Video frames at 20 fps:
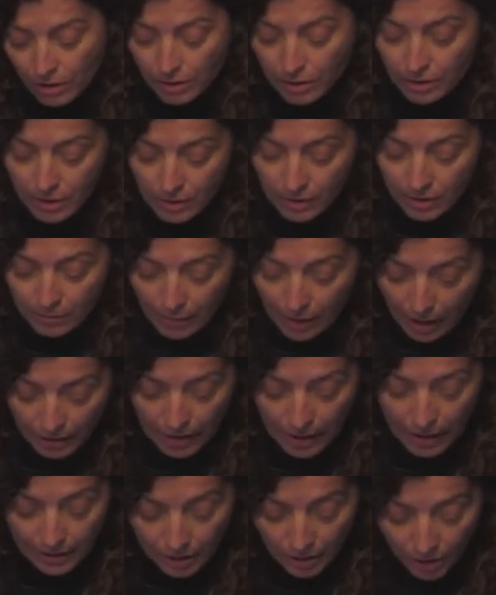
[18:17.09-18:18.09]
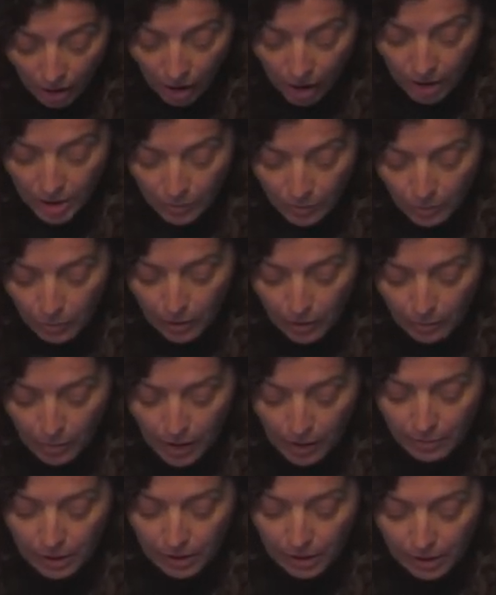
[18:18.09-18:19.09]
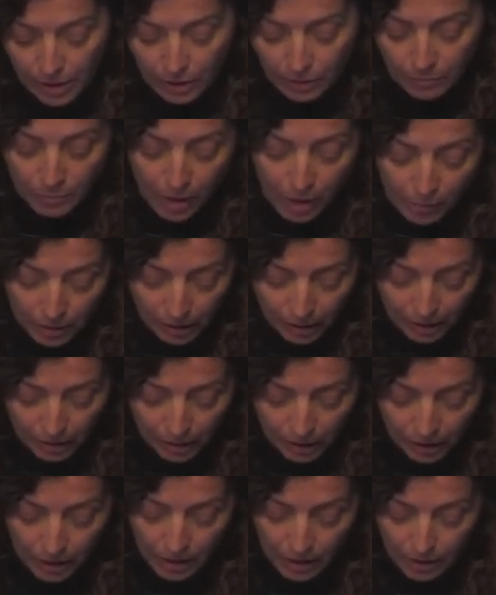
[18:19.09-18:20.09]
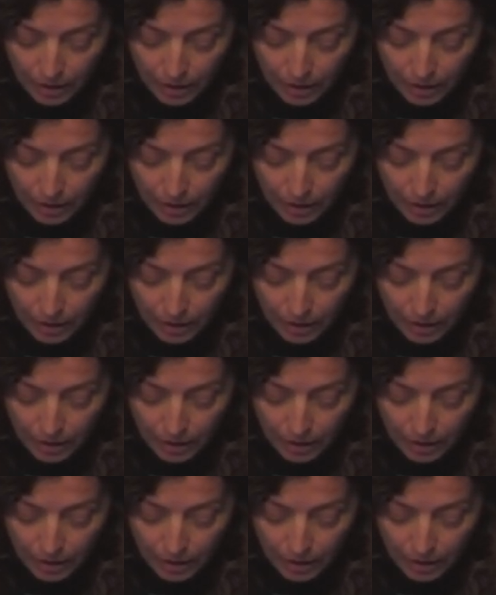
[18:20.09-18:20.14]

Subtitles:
since Mann had not spoken publicly